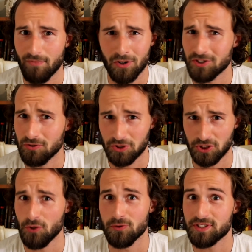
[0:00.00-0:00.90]
aren't you
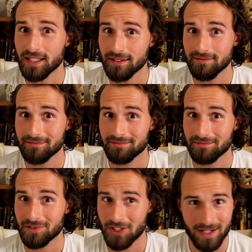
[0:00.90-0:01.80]
choosing
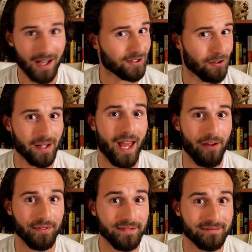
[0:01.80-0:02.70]
to not go to
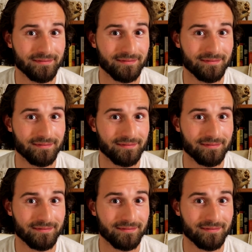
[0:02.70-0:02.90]
heaven?